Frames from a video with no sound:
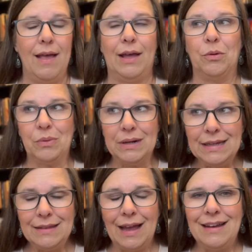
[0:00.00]
And I
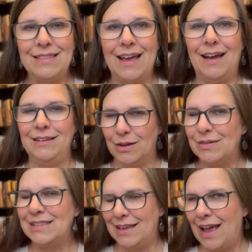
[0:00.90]
really liked that.
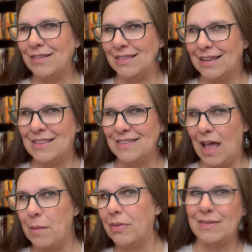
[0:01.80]
See how it's like the
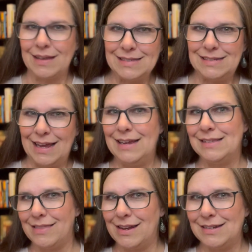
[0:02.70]
Sabbath 6
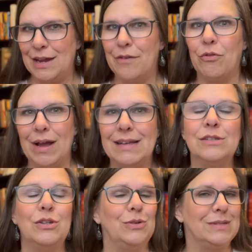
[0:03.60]
days and then a day of rest.
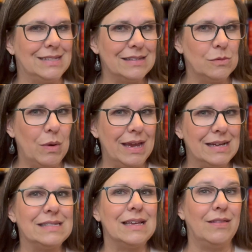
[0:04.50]
So you do 6
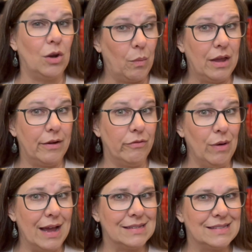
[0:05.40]
weeks and then a week of
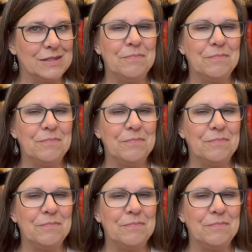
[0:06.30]
rest.